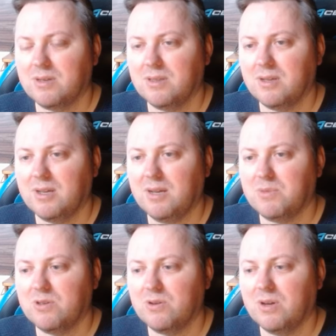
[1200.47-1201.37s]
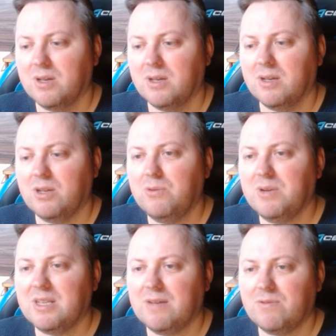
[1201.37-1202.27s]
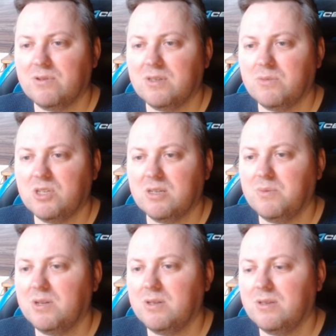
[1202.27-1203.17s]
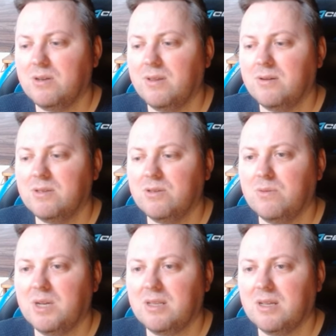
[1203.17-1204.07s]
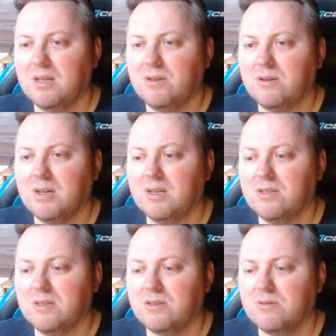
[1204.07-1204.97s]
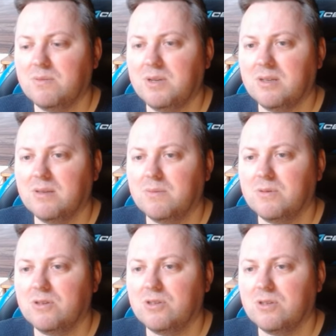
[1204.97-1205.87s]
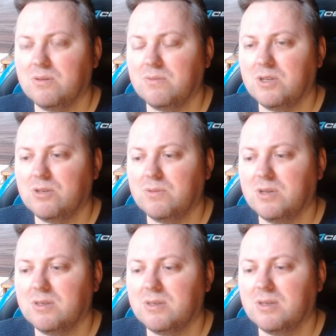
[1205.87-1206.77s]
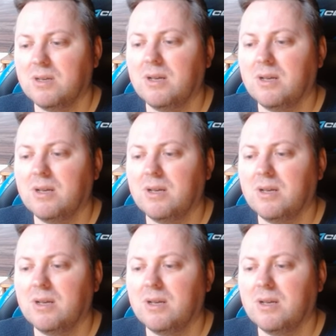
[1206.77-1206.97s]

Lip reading: in the game. So you went after some checks, but there is no mate, and you kind of just repeated the position, which was